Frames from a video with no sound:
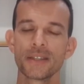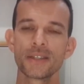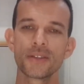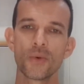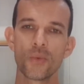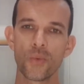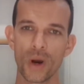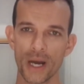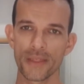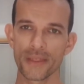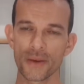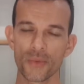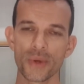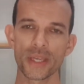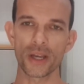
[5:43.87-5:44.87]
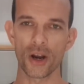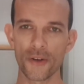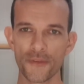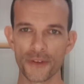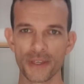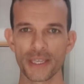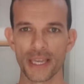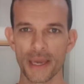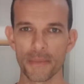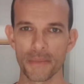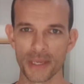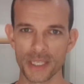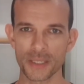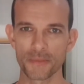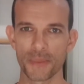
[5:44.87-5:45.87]
The one that we often get
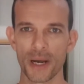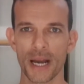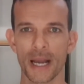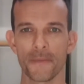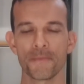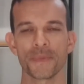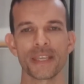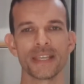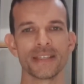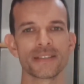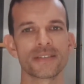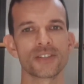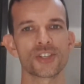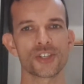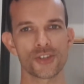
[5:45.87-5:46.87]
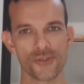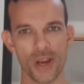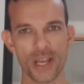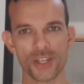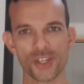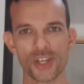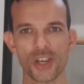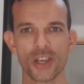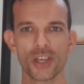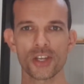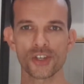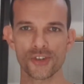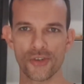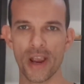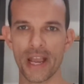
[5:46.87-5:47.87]
missed by is the stretch
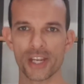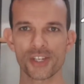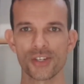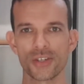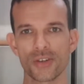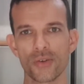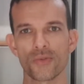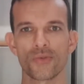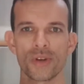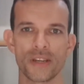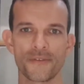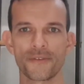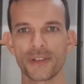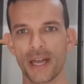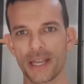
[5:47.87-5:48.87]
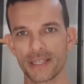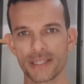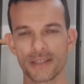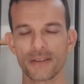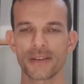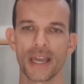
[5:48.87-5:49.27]
contraction reflex.